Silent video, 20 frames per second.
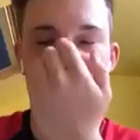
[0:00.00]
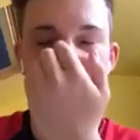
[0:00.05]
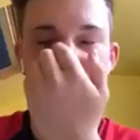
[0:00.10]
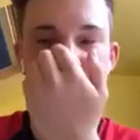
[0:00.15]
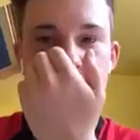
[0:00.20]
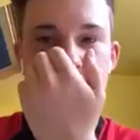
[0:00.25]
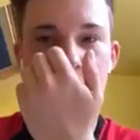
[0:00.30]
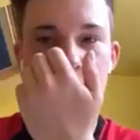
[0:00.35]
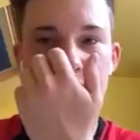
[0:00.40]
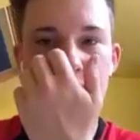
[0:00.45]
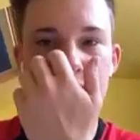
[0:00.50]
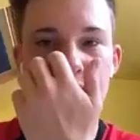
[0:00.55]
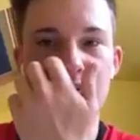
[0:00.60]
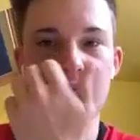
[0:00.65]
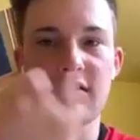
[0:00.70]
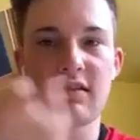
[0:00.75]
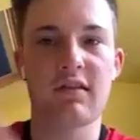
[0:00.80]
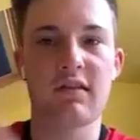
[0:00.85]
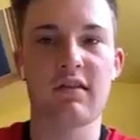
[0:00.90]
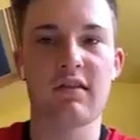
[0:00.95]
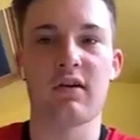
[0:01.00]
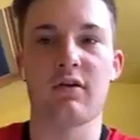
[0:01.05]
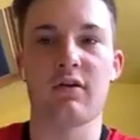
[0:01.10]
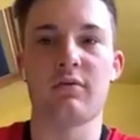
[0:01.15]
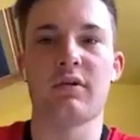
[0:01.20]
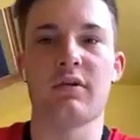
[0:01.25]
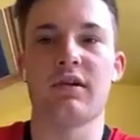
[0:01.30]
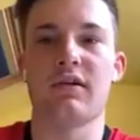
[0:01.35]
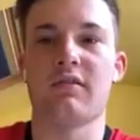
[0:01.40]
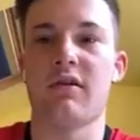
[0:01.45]
is like
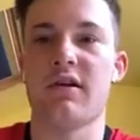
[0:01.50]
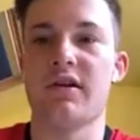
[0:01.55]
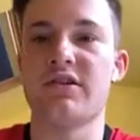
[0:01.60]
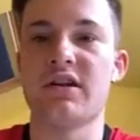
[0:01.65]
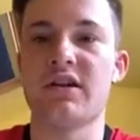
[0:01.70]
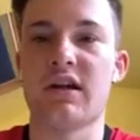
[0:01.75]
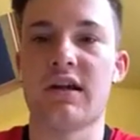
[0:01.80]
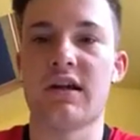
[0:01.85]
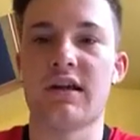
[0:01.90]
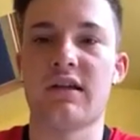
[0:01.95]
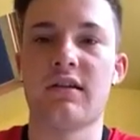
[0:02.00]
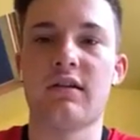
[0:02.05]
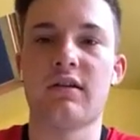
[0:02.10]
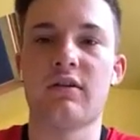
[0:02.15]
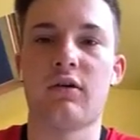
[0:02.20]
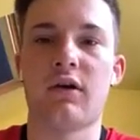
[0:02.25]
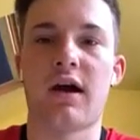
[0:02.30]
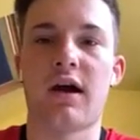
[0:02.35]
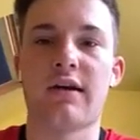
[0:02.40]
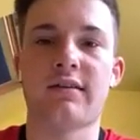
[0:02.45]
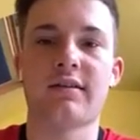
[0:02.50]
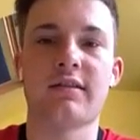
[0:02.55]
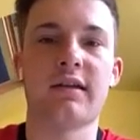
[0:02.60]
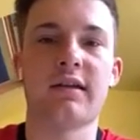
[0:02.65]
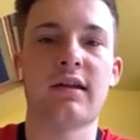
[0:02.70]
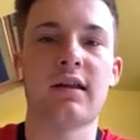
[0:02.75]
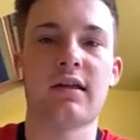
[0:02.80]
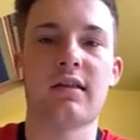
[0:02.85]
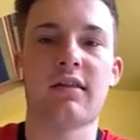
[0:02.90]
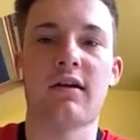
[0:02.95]
Serbian originally, or
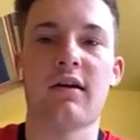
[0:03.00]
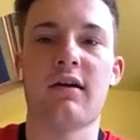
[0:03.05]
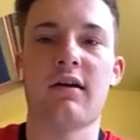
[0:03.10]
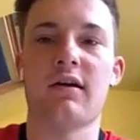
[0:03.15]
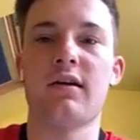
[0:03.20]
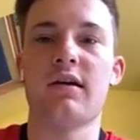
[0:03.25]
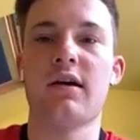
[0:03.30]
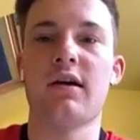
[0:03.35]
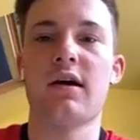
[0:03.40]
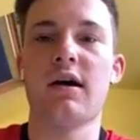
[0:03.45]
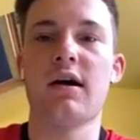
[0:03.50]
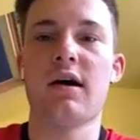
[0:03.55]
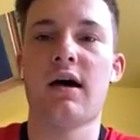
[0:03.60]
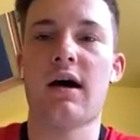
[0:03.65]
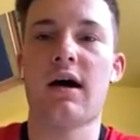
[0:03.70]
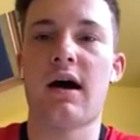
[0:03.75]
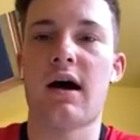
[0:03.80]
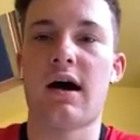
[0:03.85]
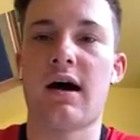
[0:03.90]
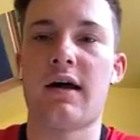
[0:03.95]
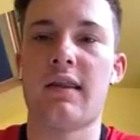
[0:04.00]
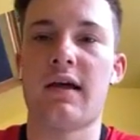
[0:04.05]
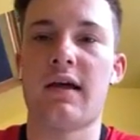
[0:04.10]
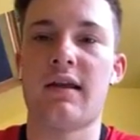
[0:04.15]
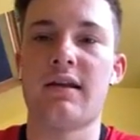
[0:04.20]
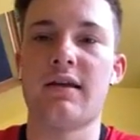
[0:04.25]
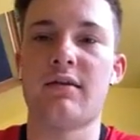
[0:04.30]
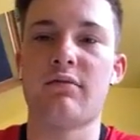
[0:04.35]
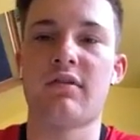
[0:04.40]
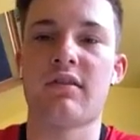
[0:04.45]
ethnically, sorry. And
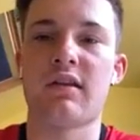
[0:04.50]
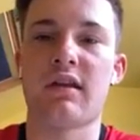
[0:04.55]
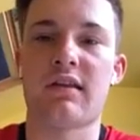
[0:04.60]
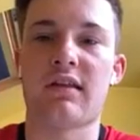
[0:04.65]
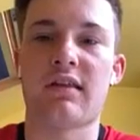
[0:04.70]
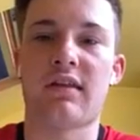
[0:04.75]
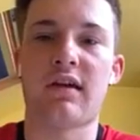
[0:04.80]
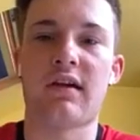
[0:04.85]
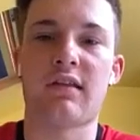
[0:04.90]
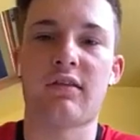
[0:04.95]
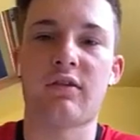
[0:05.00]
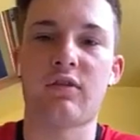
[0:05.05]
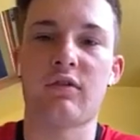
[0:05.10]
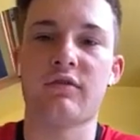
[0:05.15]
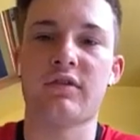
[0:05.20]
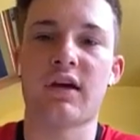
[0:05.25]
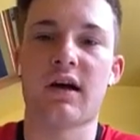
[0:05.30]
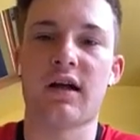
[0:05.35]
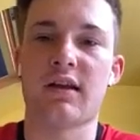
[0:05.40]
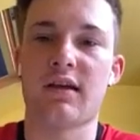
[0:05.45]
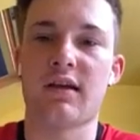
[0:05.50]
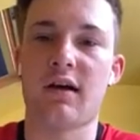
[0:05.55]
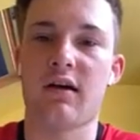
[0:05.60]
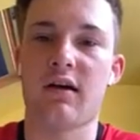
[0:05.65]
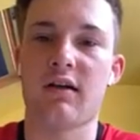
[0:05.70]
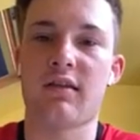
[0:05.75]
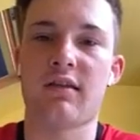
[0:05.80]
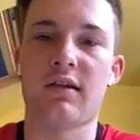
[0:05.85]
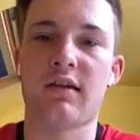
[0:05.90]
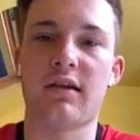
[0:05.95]
then he was like saying stuff to
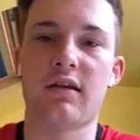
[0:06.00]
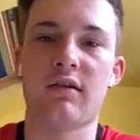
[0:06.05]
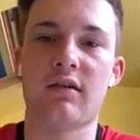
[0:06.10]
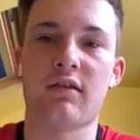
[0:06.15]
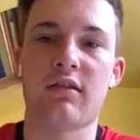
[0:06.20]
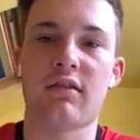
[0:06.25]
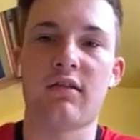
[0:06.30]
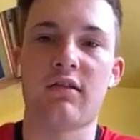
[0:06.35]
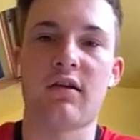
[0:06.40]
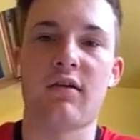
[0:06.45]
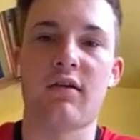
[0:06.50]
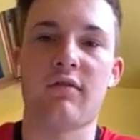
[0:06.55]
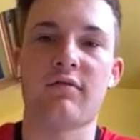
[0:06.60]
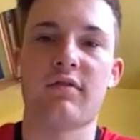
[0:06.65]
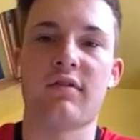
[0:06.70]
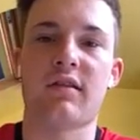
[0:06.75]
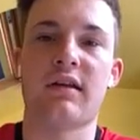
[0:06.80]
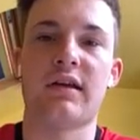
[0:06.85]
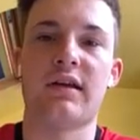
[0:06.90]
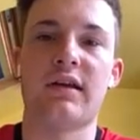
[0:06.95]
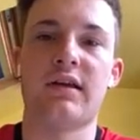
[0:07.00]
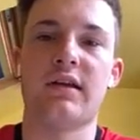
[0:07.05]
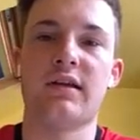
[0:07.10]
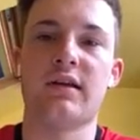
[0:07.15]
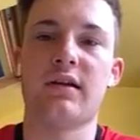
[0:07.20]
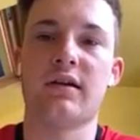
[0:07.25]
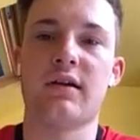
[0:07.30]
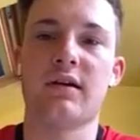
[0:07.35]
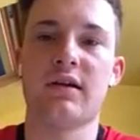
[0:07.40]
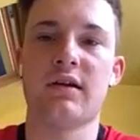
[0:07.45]
Alioski because
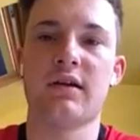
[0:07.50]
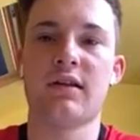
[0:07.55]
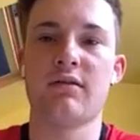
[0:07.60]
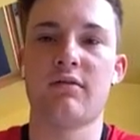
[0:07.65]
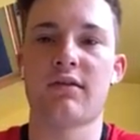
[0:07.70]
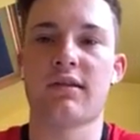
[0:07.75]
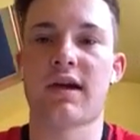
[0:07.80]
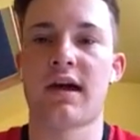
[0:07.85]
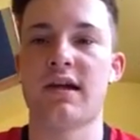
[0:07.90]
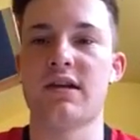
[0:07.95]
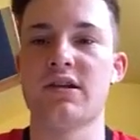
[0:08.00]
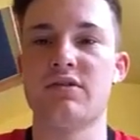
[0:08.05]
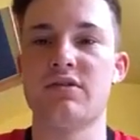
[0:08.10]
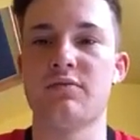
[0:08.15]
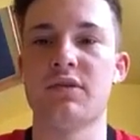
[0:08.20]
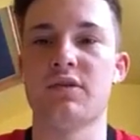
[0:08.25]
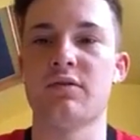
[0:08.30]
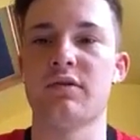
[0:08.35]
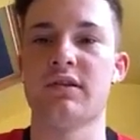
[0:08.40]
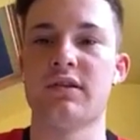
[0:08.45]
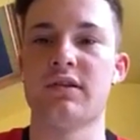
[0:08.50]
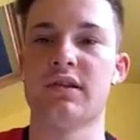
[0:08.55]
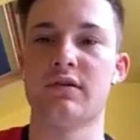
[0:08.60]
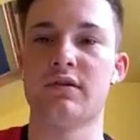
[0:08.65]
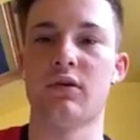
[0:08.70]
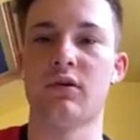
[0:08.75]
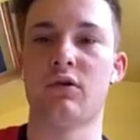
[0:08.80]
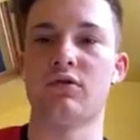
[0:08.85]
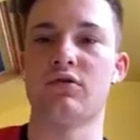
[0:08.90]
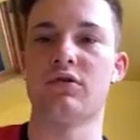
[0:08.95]
there's tension between the
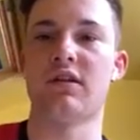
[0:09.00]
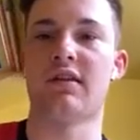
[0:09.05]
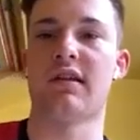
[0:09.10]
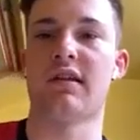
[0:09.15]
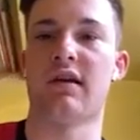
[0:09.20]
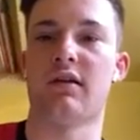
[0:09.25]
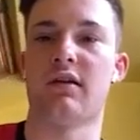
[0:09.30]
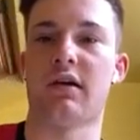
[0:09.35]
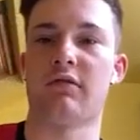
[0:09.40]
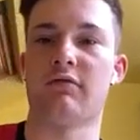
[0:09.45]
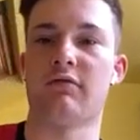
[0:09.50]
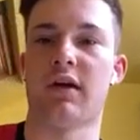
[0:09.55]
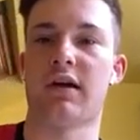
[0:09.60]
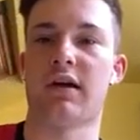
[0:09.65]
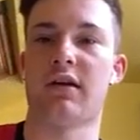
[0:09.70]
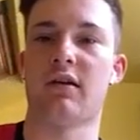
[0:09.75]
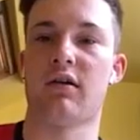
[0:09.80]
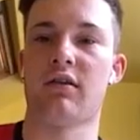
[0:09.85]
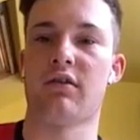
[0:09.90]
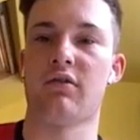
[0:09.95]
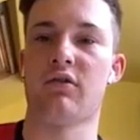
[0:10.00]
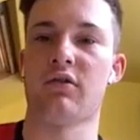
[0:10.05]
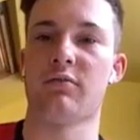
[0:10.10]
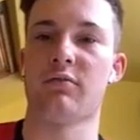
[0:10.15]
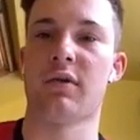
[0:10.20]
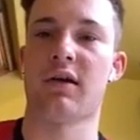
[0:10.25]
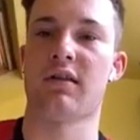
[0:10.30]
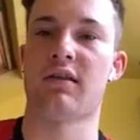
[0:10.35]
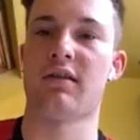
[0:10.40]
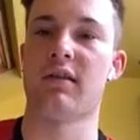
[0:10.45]
2 countries. They don't like recognize North
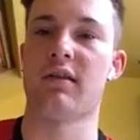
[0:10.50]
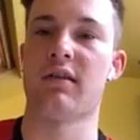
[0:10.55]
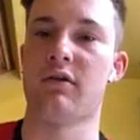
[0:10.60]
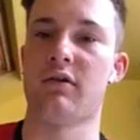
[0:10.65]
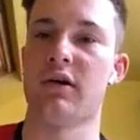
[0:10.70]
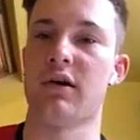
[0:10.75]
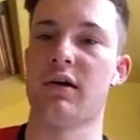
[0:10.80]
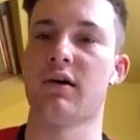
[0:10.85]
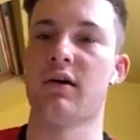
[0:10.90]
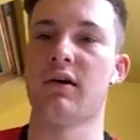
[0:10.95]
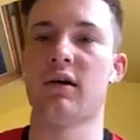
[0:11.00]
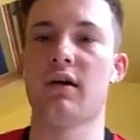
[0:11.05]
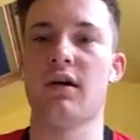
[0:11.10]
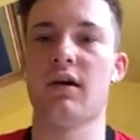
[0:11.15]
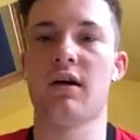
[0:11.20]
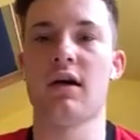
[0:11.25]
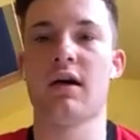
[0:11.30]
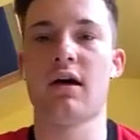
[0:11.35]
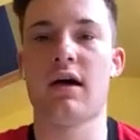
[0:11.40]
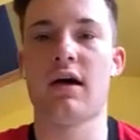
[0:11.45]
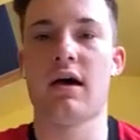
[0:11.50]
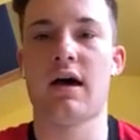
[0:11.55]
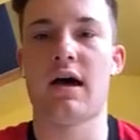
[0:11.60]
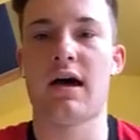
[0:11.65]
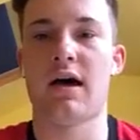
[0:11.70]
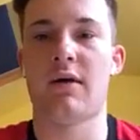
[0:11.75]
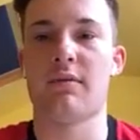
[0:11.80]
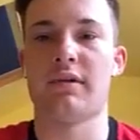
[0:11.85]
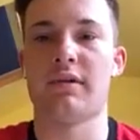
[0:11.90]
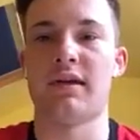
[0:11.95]
Macedonia.
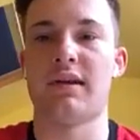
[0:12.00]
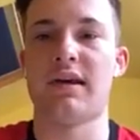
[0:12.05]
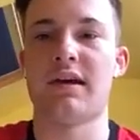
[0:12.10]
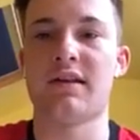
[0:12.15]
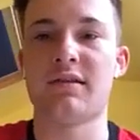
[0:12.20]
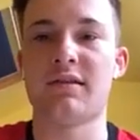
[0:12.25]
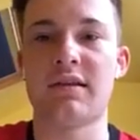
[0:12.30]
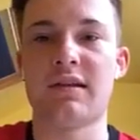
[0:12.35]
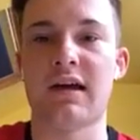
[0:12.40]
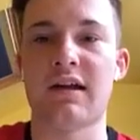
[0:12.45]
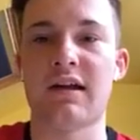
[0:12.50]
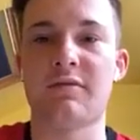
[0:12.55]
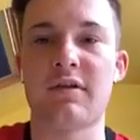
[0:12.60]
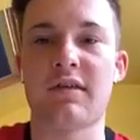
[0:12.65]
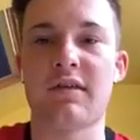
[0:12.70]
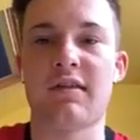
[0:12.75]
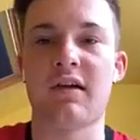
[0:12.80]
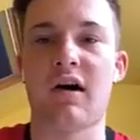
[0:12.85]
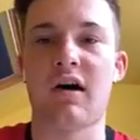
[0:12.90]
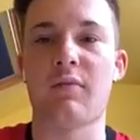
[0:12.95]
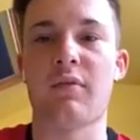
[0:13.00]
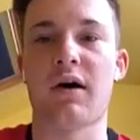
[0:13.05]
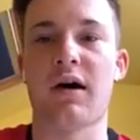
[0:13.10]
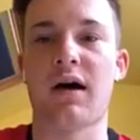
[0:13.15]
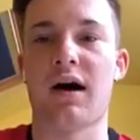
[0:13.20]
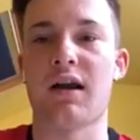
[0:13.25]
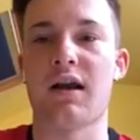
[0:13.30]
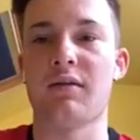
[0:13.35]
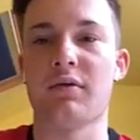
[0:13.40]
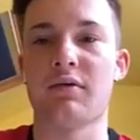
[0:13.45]
And then he had to be stopped by
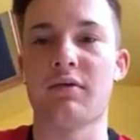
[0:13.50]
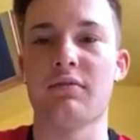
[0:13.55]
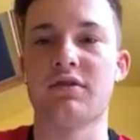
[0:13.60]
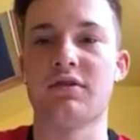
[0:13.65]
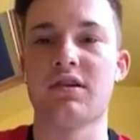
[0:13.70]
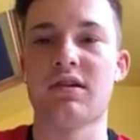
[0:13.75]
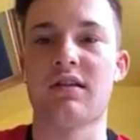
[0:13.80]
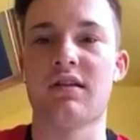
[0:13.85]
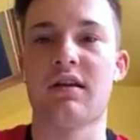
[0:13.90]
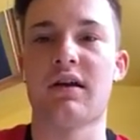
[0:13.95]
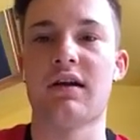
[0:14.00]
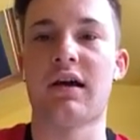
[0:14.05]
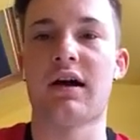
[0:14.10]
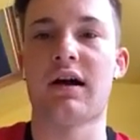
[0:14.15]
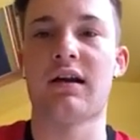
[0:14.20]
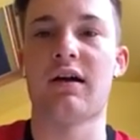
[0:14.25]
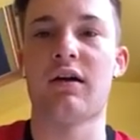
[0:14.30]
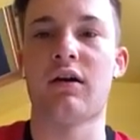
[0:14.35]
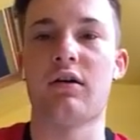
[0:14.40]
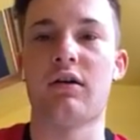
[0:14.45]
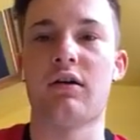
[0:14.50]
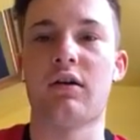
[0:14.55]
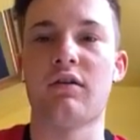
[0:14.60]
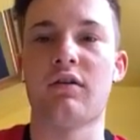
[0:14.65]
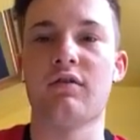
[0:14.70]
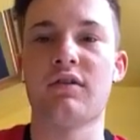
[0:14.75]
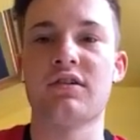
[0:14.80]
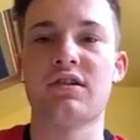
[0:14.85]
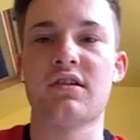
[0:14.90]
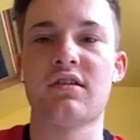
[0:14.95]
Alaba, which and
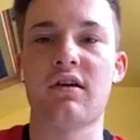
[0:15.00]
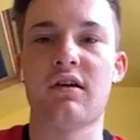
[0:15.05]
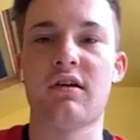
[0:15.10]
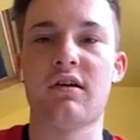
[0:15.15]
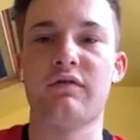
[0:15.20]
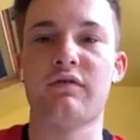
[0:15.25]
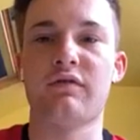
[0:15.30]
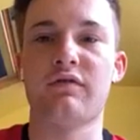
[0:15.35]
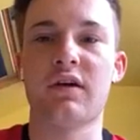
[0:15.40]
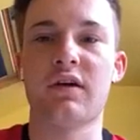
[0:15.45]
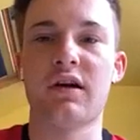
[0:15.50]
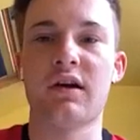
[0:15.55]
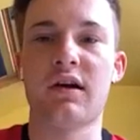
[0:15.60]
Arnautovic is kind of